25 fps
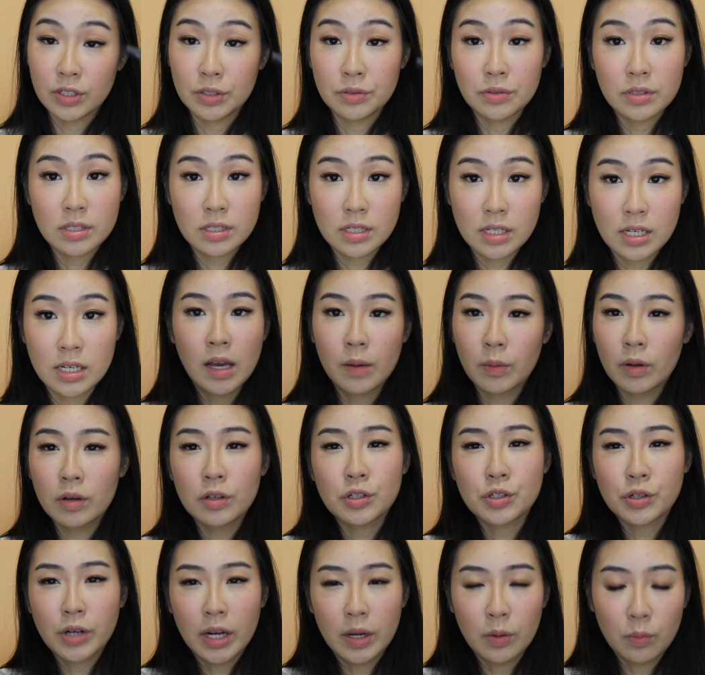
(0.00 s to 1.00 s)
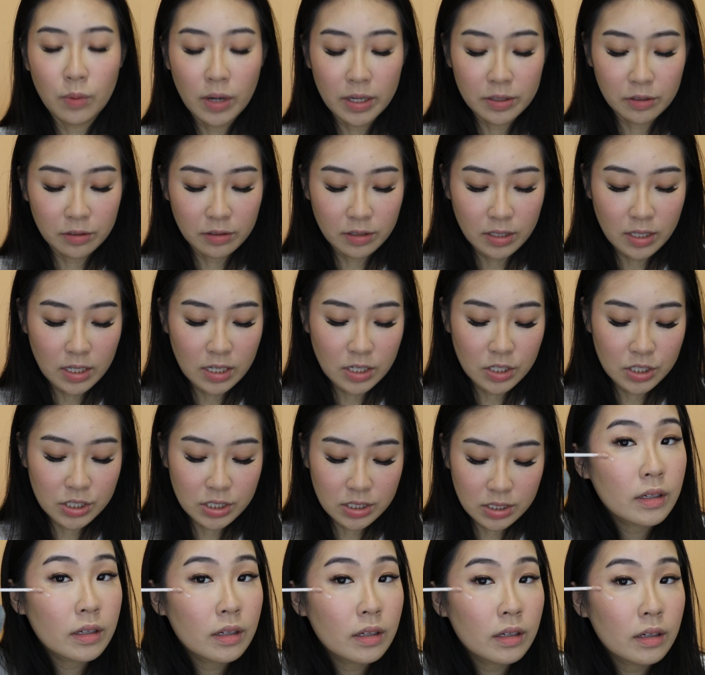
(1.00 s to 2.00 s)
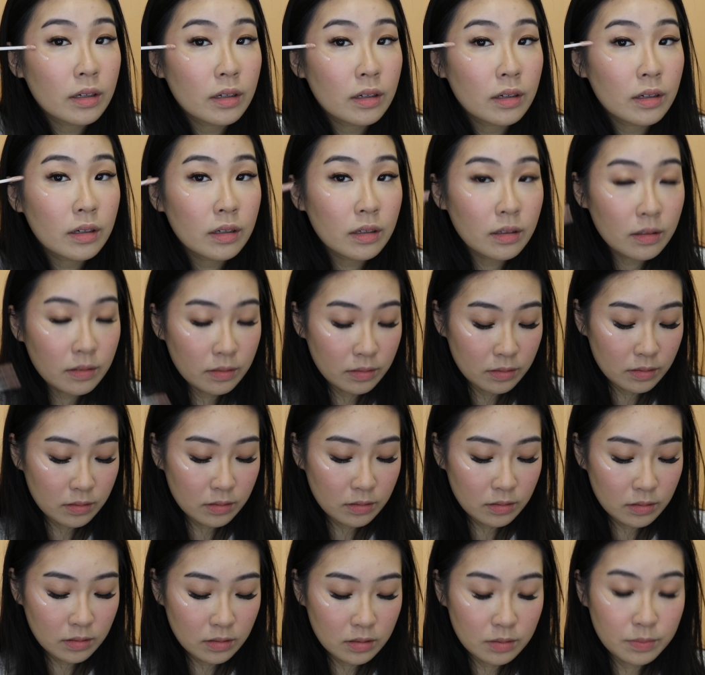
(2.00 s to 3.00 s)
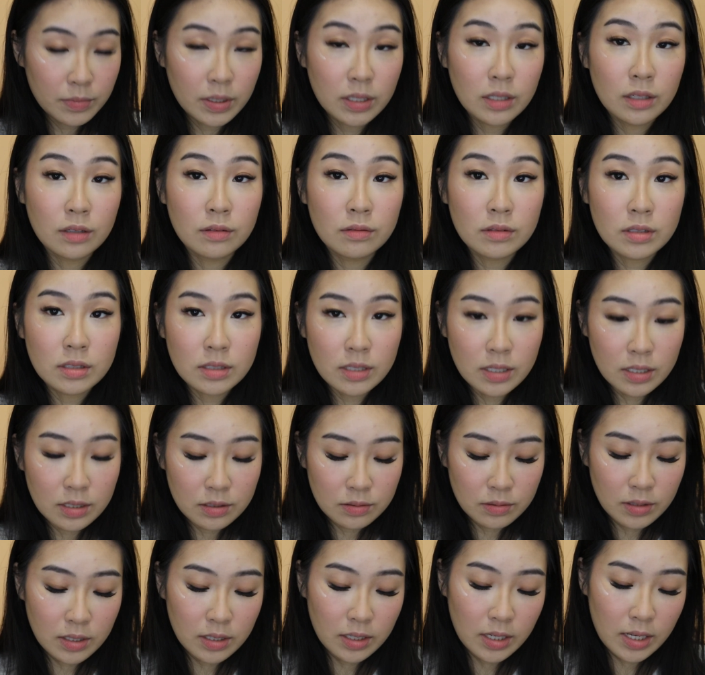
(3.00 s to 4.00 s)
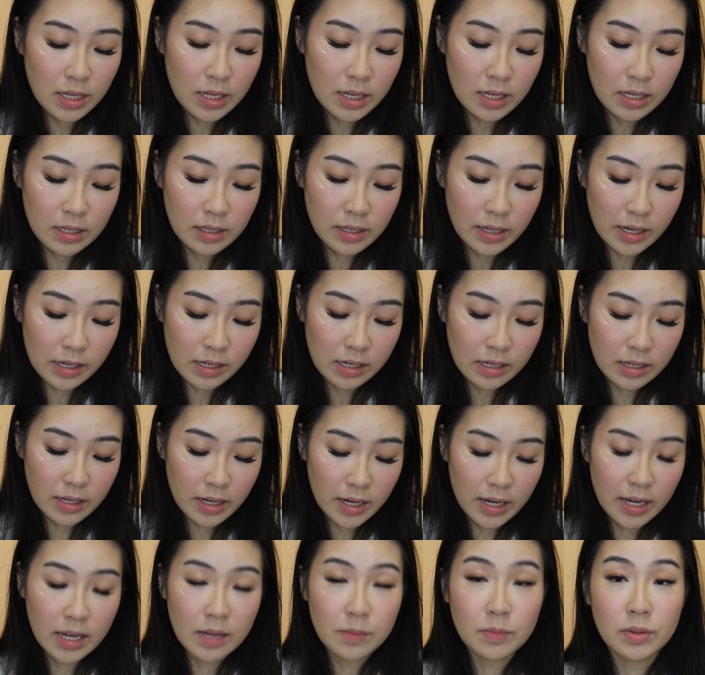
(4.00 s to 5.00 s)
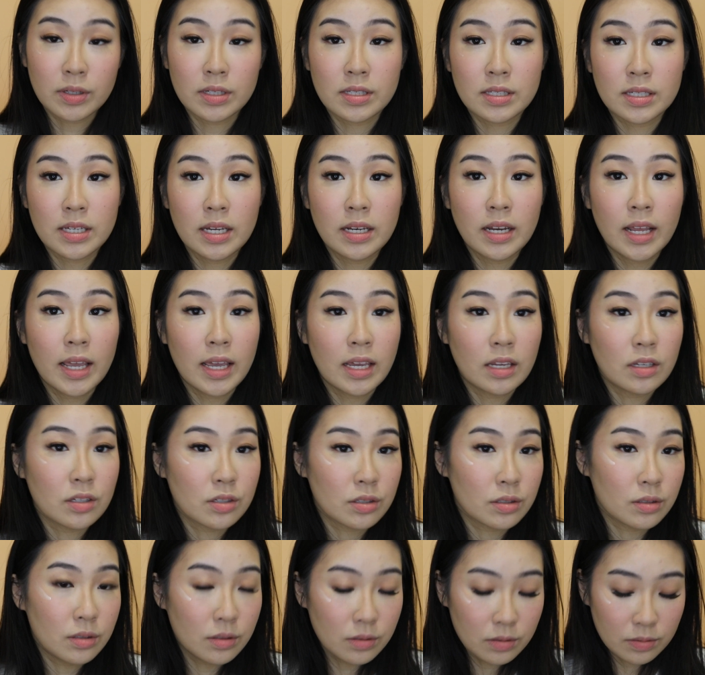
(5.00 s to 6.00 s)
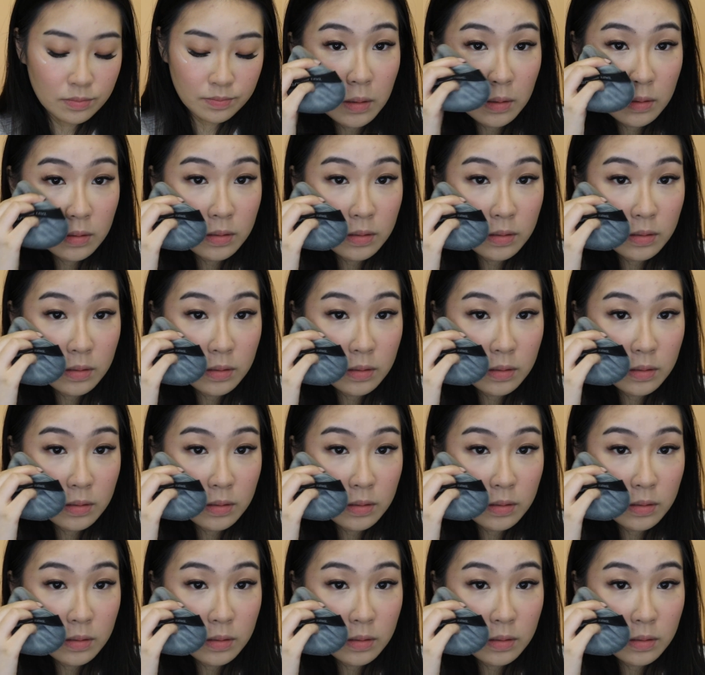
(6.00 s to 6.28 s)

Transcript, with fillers: Nudestix. I'm gonna try one on each. Yeah, it's my Nudestix one in 99% Angel.